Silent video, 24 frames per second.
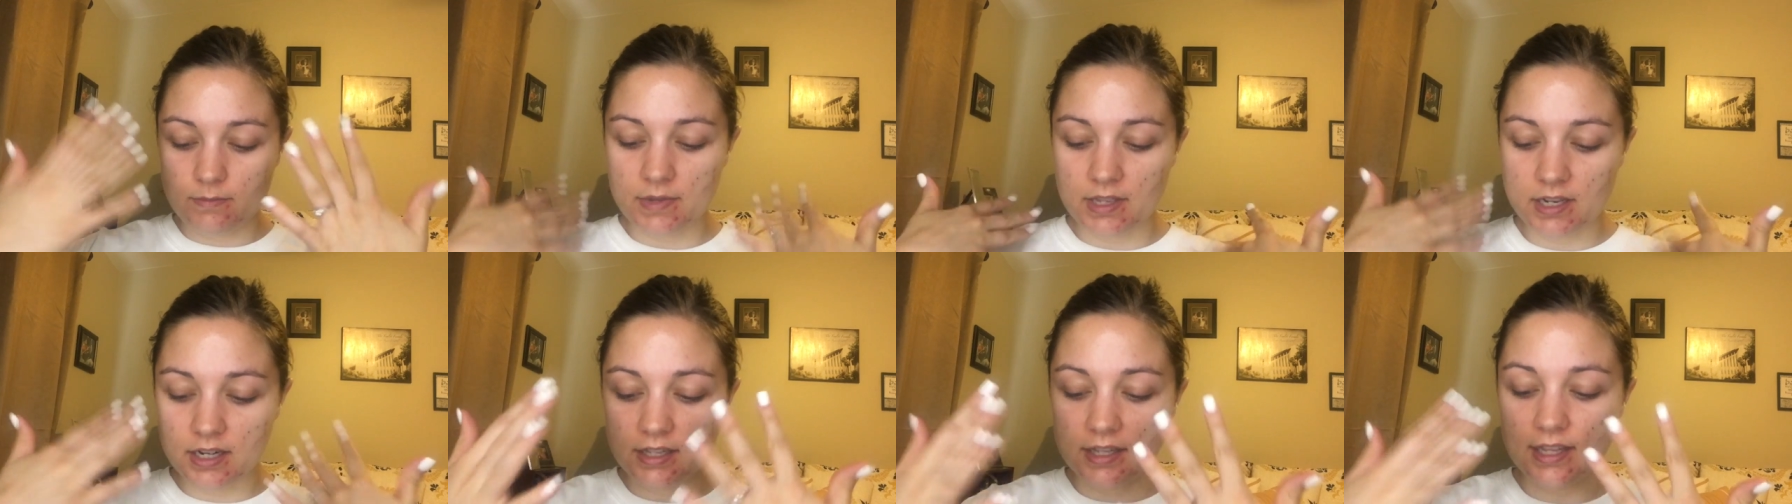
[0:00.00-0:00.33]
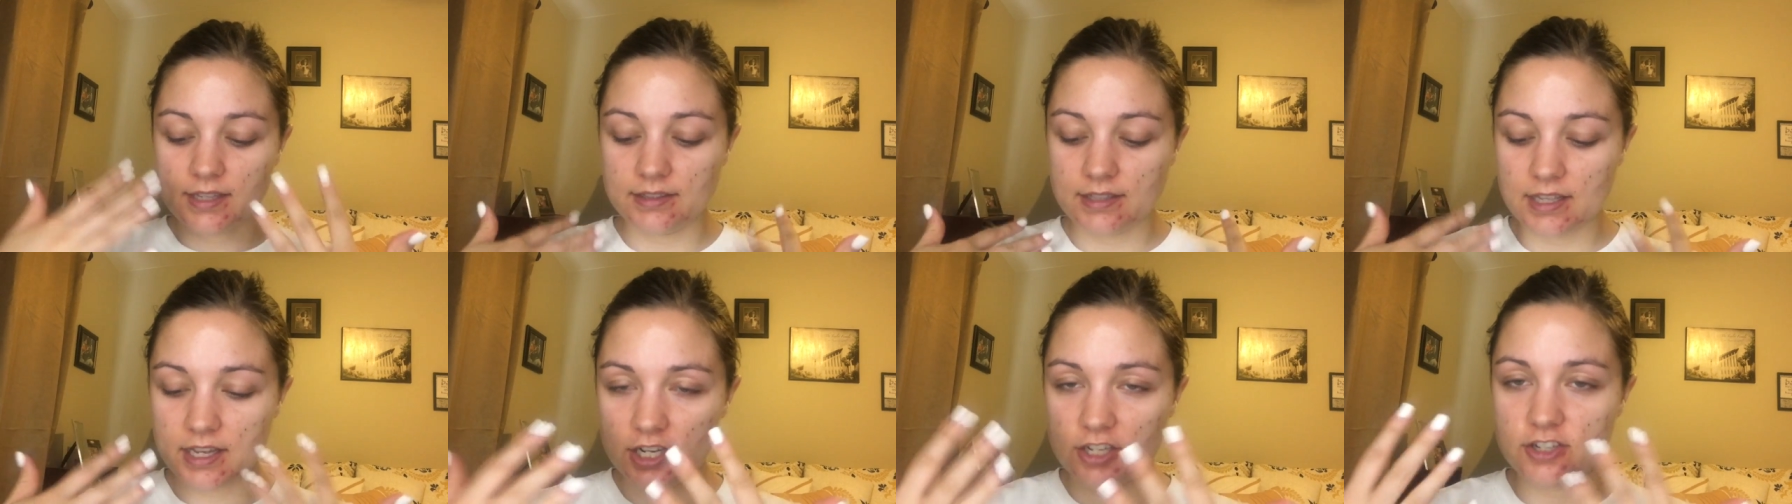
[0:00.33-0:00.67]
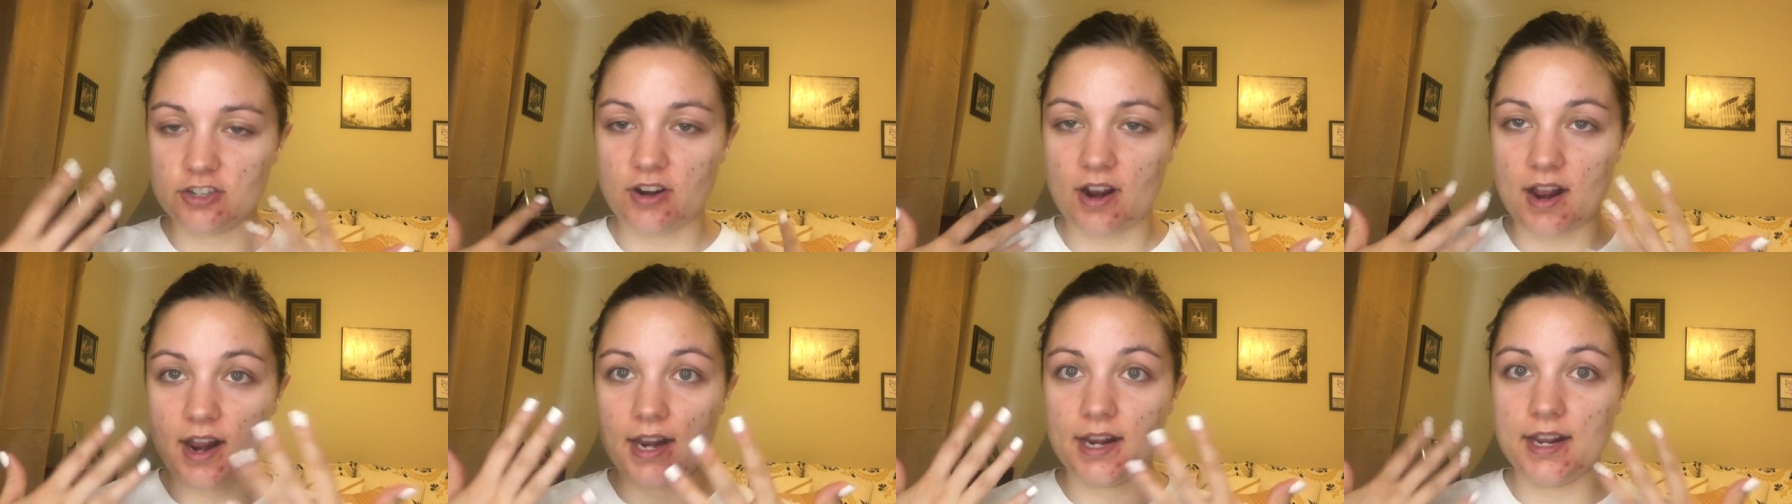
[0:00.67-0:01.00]
I'm going to let that
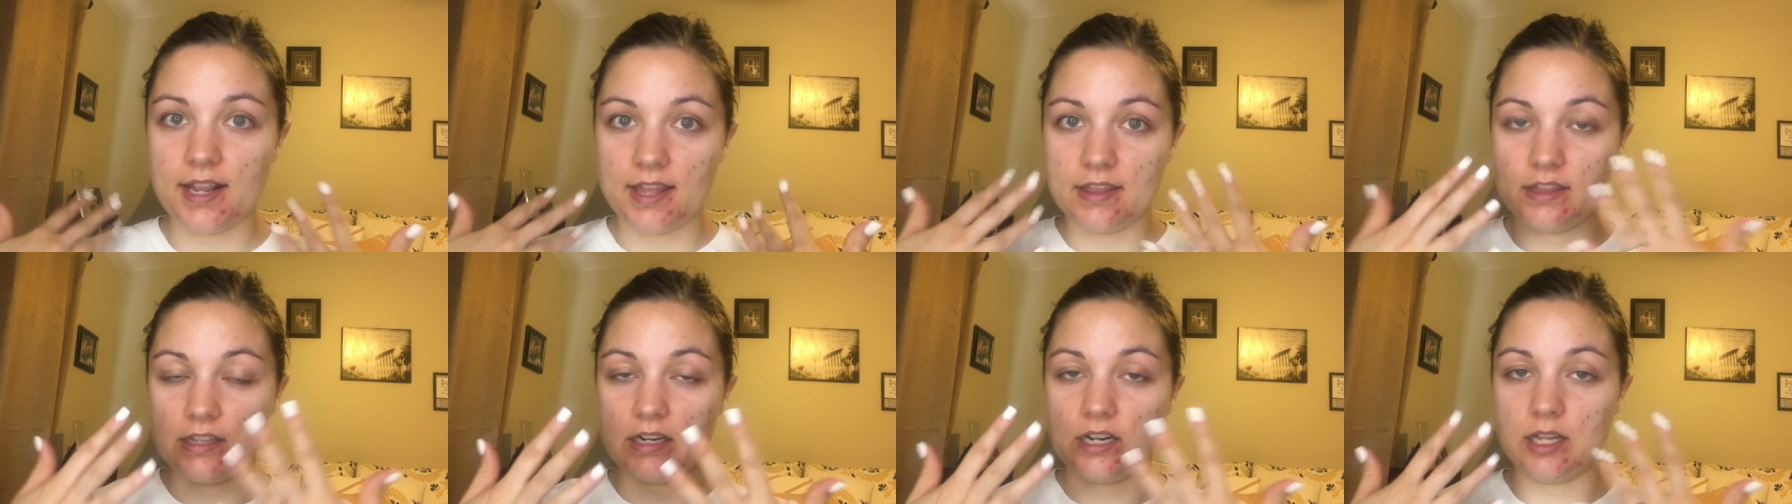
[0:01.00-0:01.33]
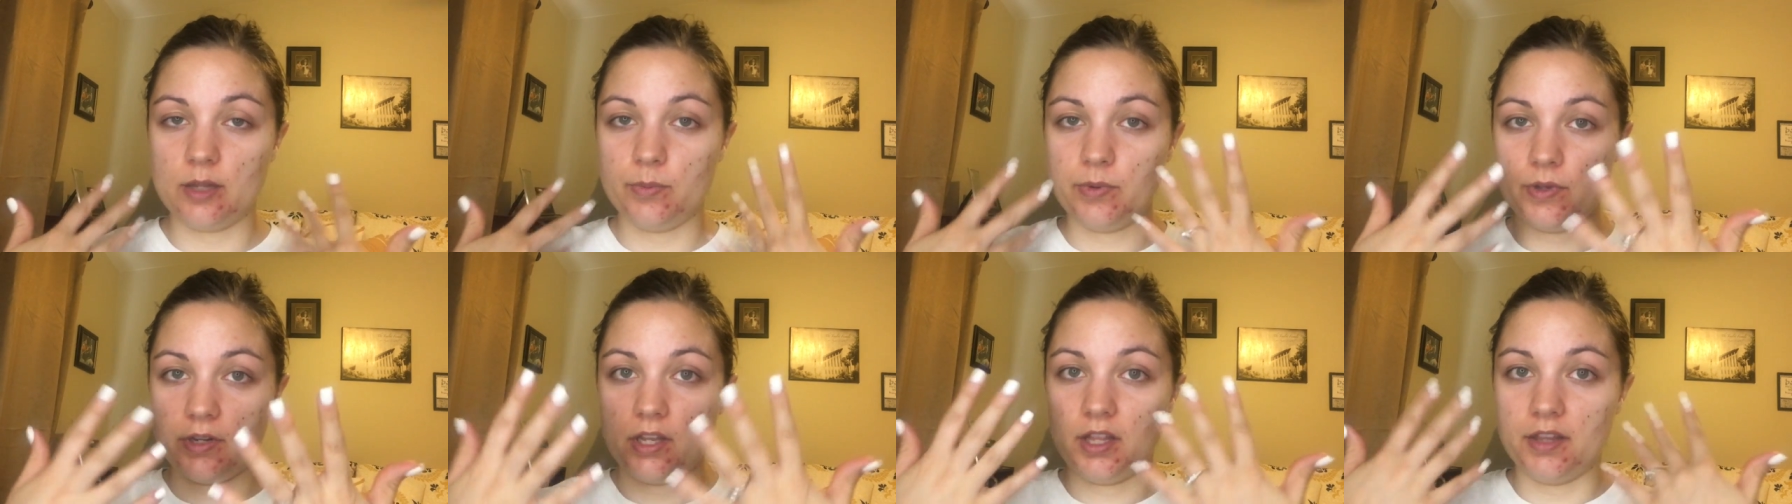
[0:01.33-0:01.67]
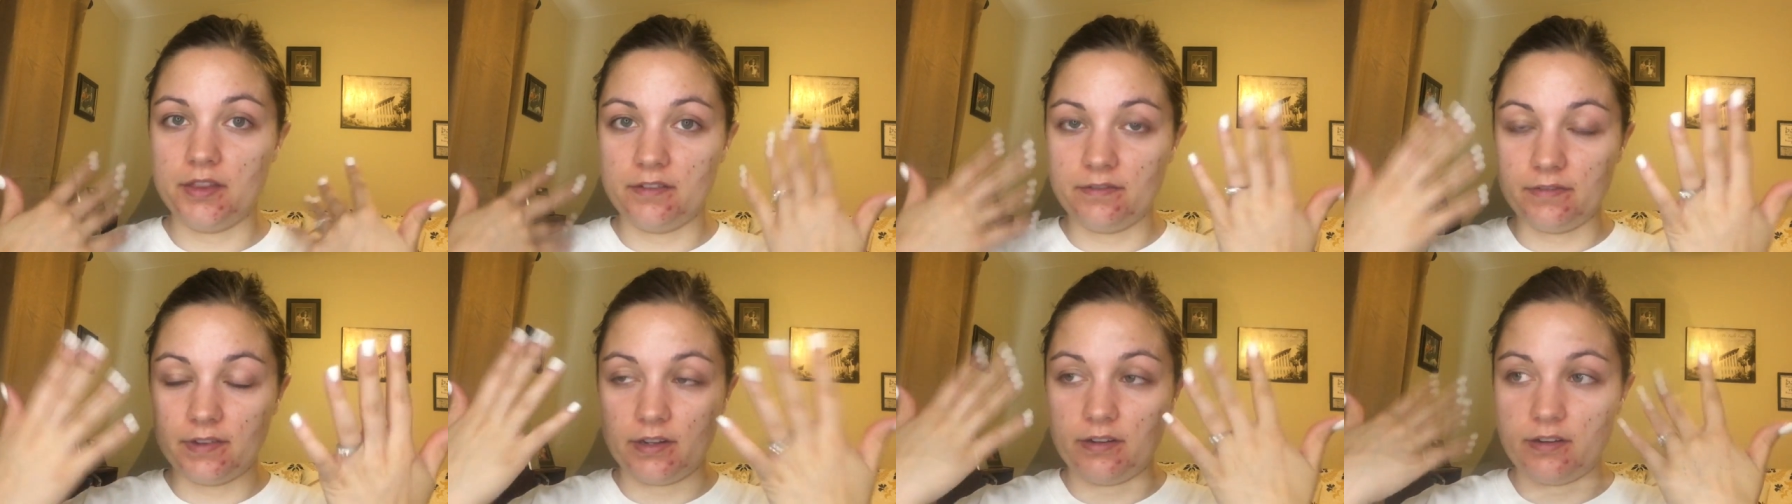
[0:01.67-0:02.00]
dry and then I'll put
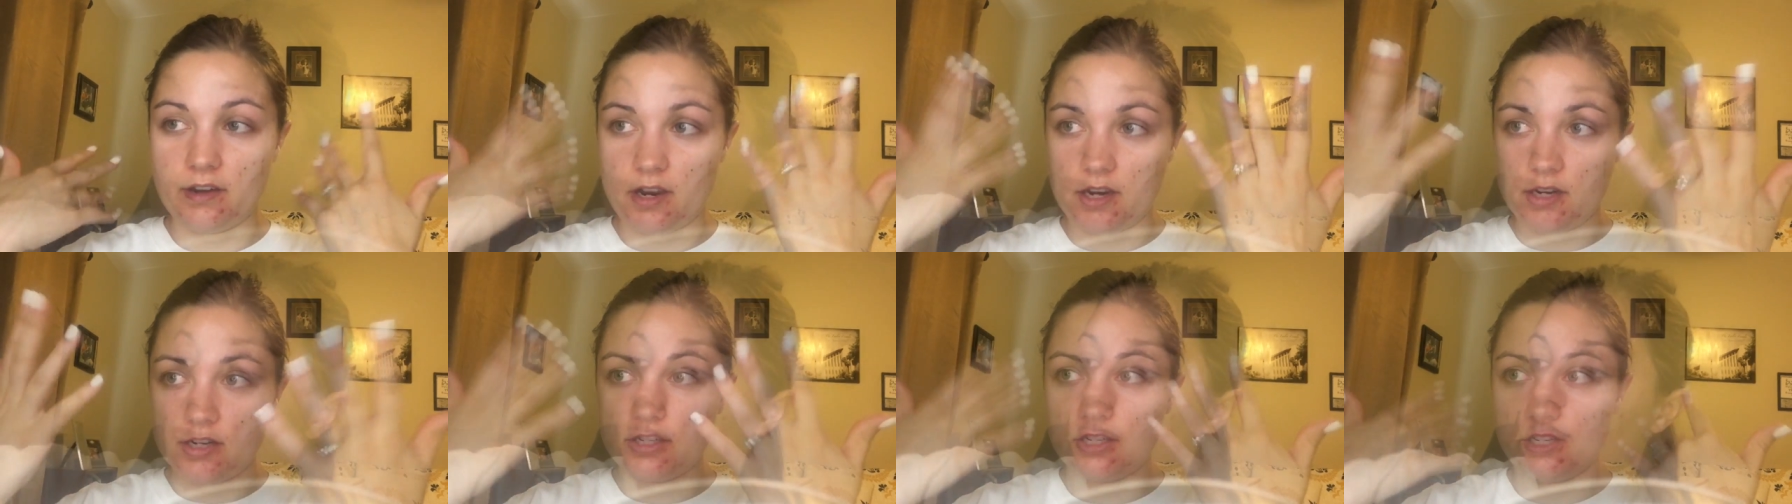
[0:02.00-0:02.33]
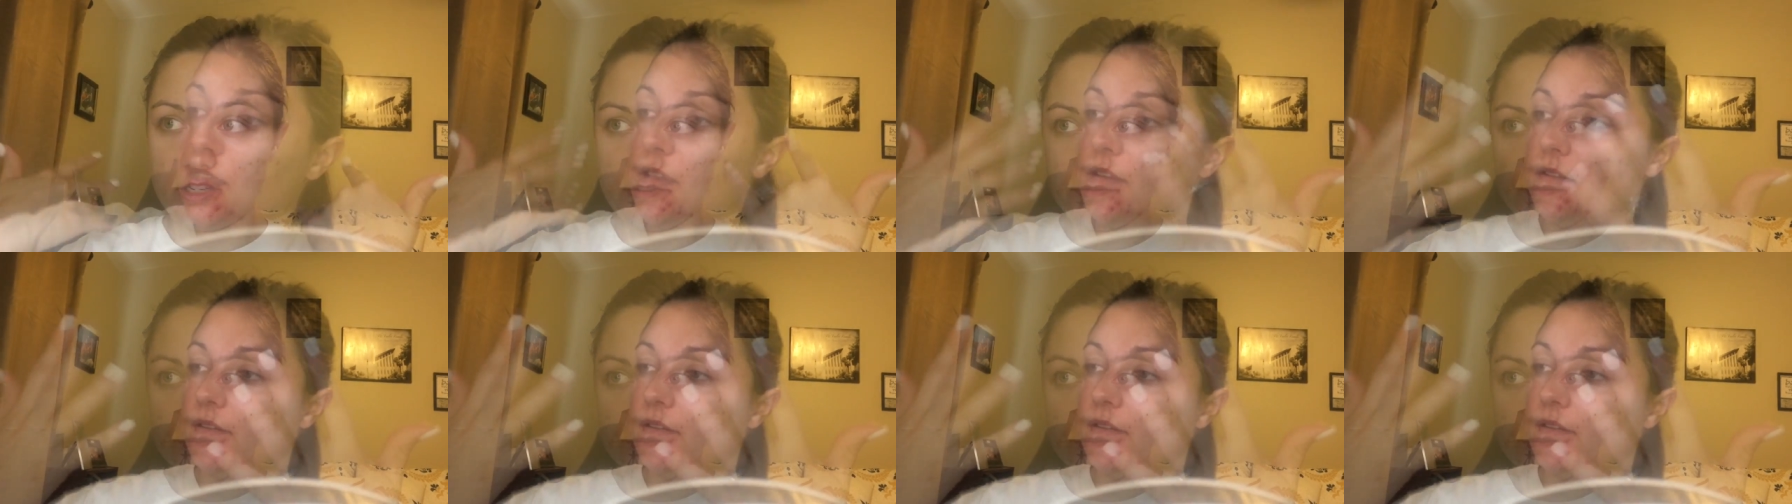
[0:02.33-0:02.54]
on the foundation.